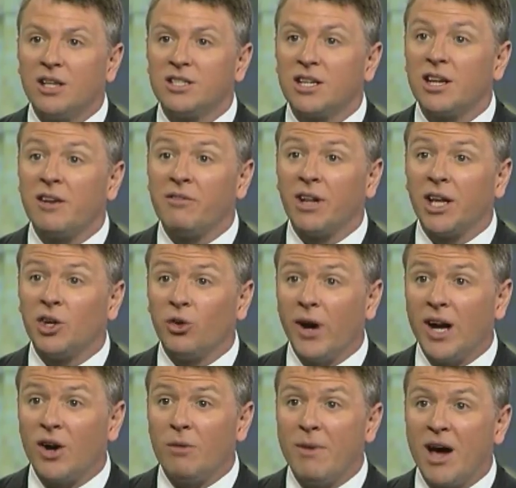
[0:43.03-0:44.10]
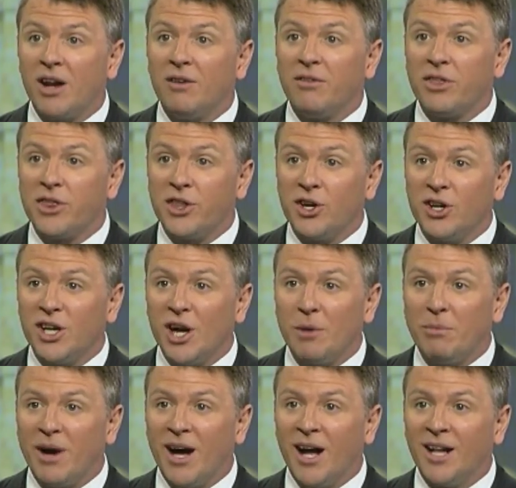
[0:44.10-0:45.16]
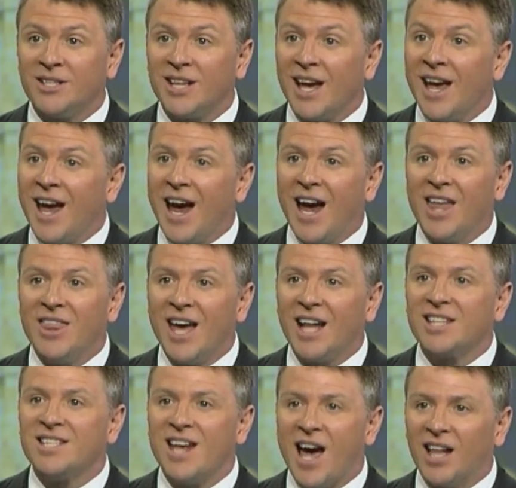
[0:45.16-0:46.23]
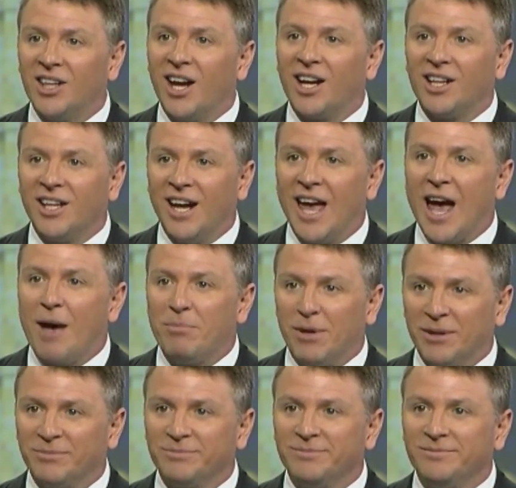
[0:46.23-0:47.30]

a significantly greater amount of 30 year bonds. And that's not likely to happen.